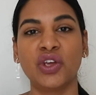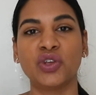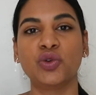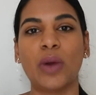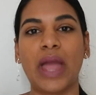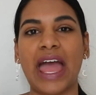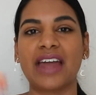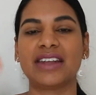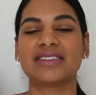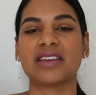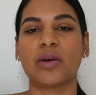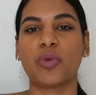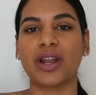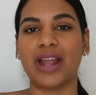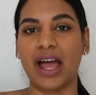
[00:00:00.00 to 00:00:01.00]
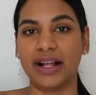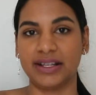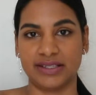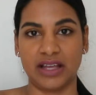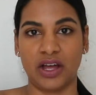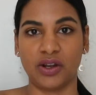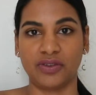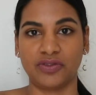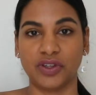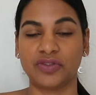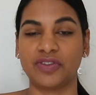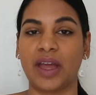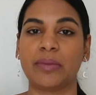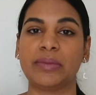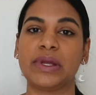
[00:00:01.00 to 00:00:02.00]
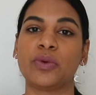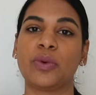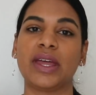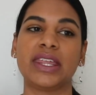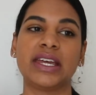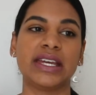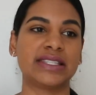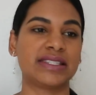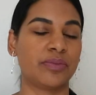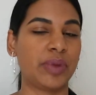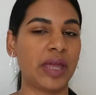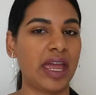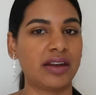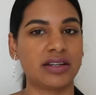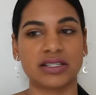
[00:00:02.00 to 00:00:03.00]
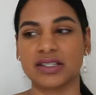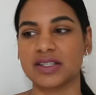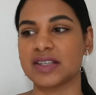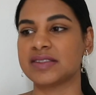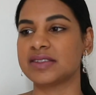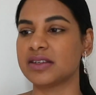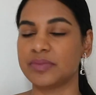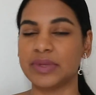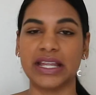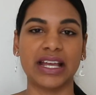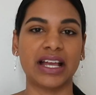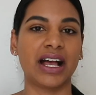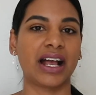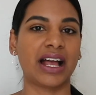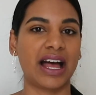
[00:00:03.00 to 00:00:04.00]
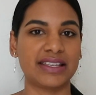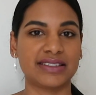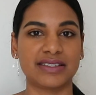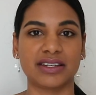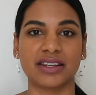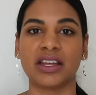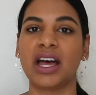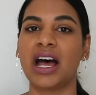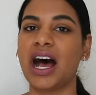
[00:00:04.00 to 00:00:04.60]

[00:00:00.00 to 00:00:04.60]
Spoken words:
you add someone else out of your family, whether it's a parent, a sibling, a cousin,